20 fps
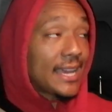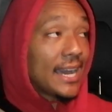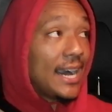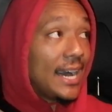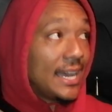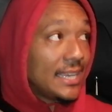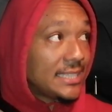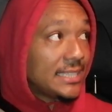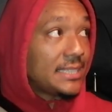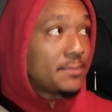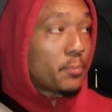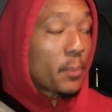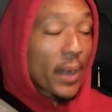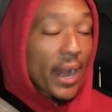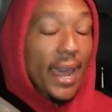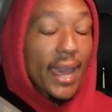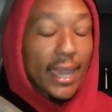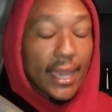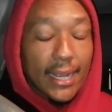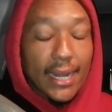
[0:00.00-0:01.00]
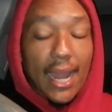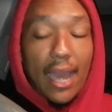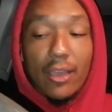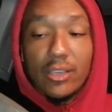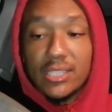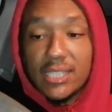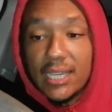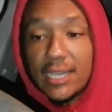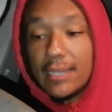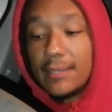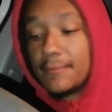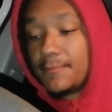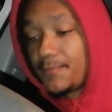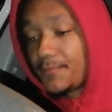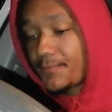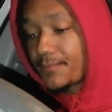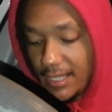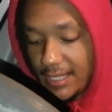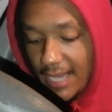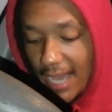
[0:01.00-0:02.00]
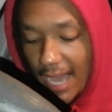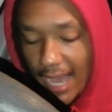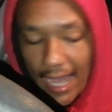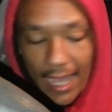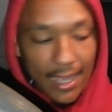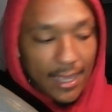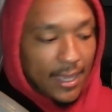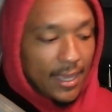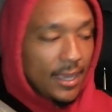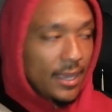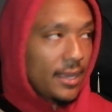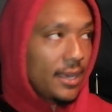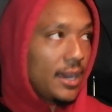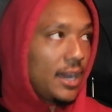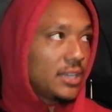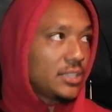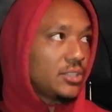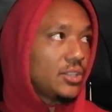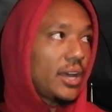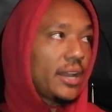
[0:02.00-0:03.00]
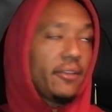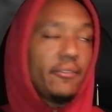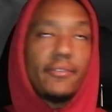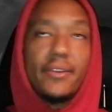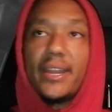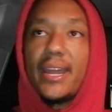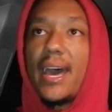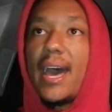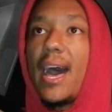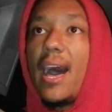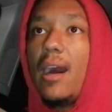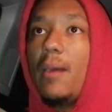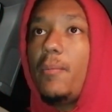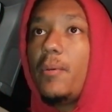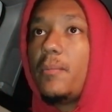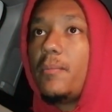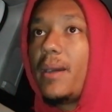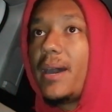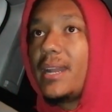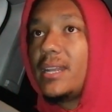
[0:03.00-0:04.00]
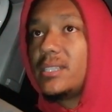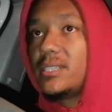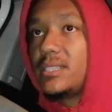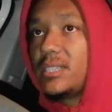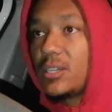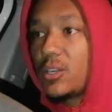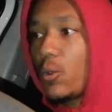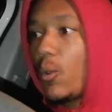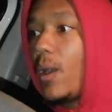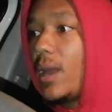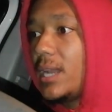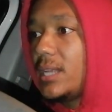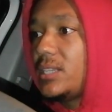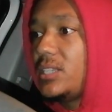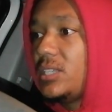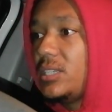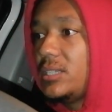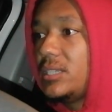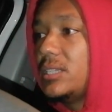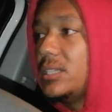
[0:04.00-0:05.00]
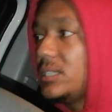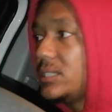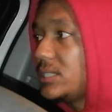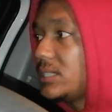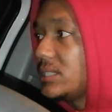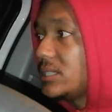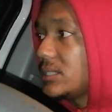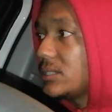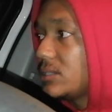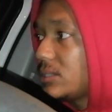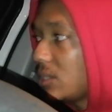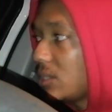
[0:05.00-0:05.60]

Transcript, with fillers: Cuz is bragging now saying, yeah, it's not even an album, but the quality is